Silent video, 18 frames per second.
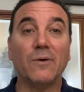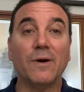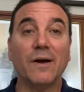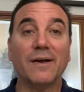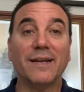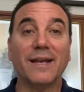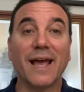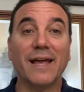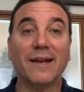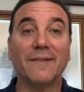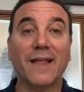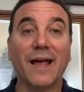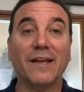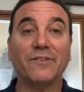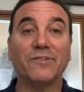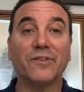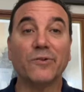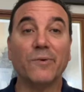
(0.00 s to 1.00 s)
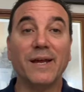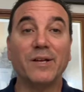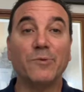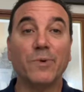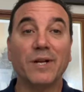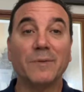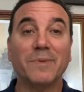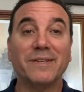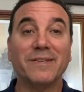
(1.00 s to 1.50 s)
I'm going to analyze the Grade
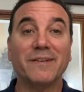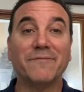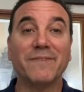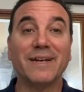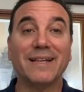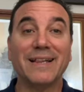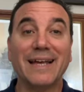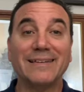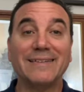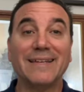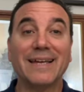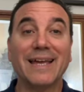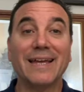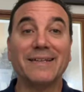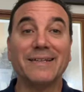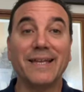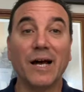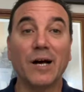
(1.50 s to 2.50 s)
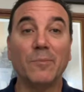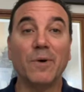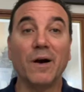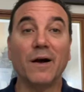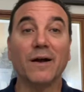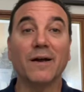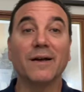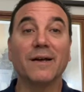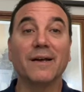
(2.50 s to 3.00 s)
1 Pacific Classic at Del
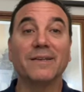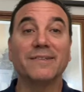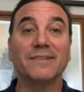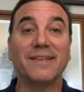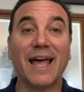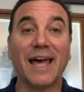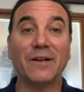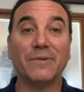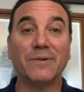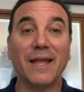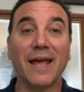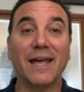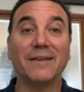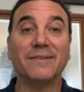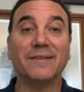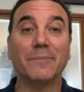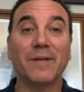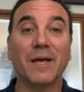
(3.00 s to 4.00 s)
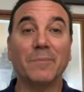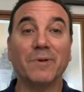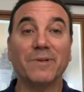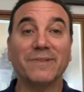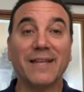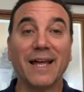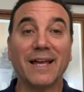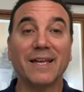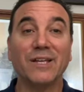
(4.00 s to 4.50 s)
Mar, Saturday, September
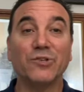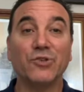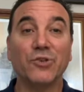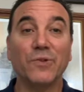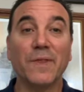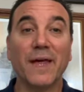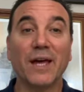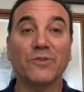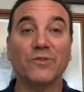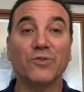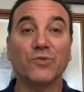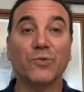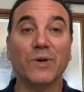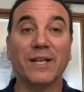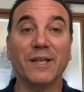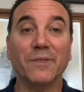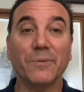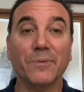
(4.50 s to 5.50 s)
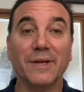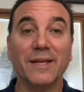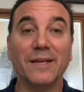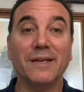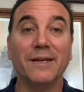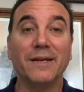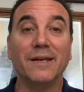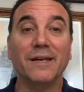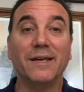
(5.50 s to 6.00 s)
2nd,
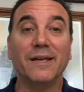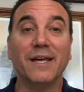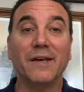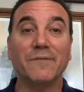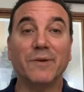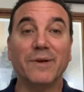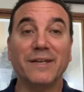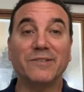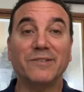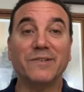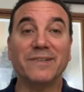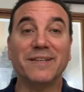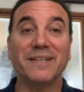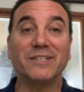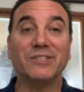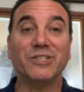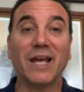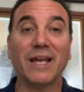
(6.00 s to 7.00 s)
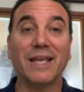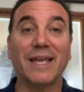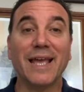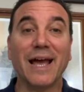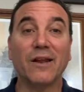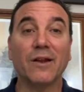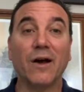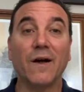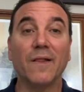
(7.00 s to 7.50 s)
2023. If you're interested in checking
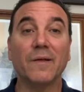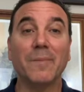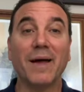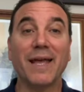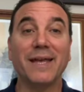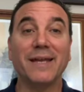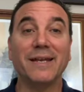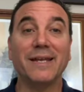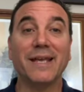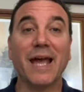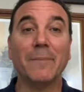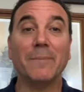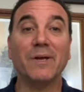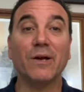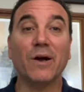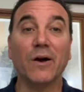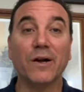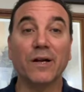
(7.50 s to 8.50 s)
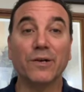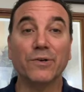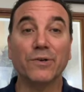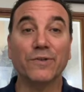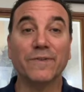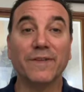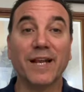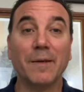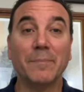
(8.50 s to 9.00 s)
out all of my handicapping
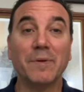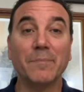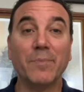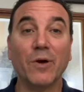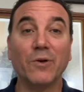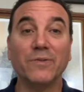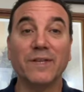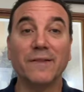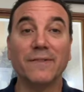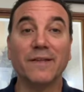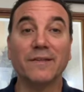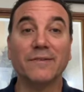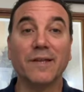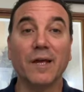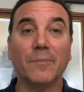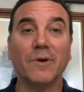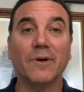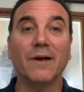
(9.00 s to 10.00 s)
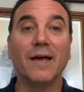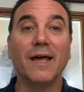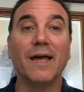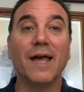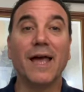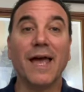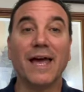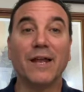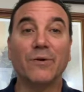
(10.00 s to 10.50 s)
articles that I've been posting this summer,
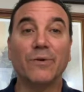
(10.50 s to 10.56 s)
head